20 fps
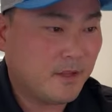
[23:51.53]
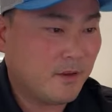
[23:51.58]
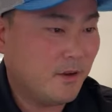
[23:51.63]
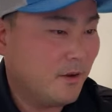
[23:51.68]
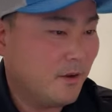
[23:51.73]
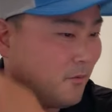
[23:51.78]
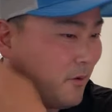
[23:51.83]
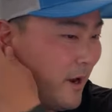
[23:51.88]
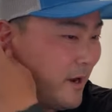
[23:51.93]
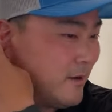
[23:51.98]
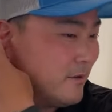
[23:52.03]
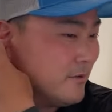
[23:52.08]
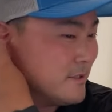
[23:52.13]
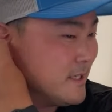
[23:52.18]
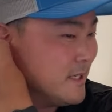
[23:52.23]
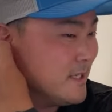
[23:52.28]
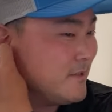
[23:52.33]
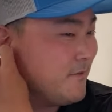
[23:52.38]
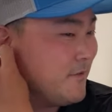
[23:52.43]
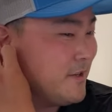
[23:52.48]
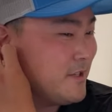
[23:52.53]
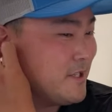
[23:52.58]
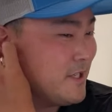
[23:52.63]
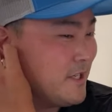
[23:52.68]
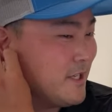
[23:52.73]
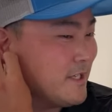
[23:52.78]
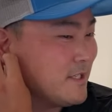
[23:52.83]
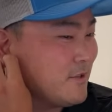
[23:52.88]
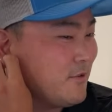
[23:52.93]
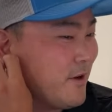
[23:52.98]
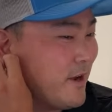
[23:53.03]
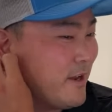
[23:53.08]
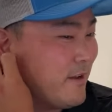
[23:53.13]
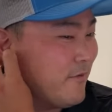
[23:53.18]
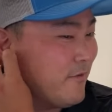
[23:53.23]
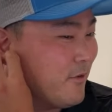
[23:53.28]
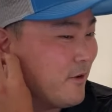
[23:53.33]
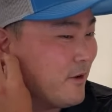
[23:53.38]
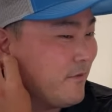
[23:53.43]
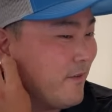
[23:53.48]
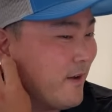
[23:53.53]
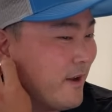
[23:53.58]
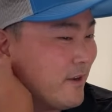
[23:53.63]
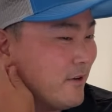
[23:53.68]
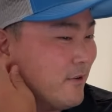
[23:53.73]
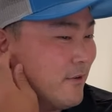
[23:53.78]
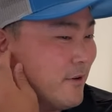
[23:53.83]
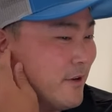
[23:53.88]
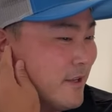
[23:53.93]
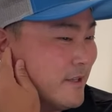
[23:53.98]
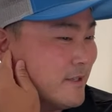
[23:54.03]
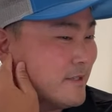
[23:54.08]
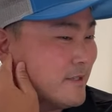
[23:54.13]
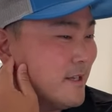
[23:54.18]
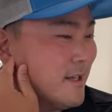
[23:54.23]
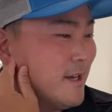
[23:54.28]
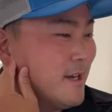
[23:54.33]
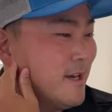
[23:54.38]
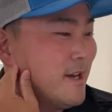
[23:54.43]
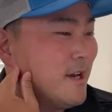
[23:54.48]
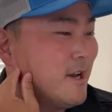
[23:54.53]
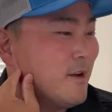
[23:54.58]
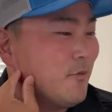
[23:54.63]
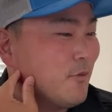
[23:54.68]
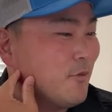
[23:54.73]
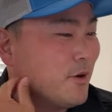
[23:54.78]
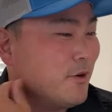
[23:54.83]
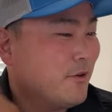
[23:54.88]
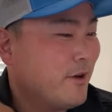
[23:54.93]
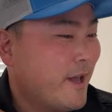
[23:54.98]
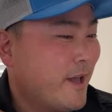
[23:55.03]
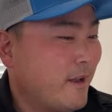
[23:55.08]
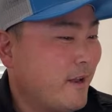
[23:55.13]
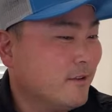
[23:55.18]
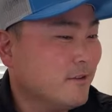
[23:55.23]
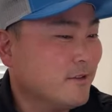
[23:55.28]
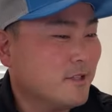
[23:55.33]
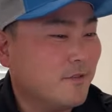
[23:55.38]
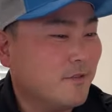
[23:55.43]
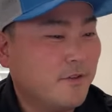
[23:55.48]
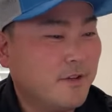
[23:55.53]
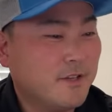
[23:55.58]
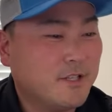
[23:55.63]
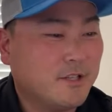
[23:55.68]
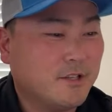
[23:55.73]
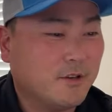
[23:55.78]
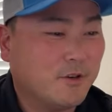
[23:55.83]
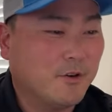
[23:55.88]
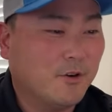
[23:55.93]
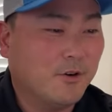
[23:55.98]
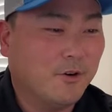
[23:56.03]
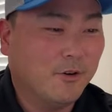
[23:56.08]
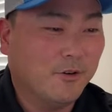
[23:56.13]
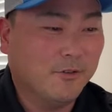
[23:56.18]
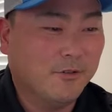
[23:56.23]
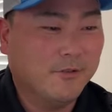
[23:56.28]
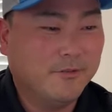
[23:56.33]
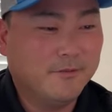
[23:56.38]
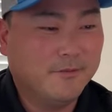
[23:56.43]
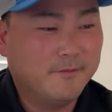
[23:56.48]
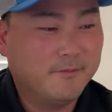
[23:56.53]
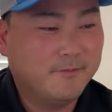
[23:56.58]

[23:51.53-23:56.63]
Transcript: Rhino says, fishing is great in 45 degrees. Real anglers fish in the cold.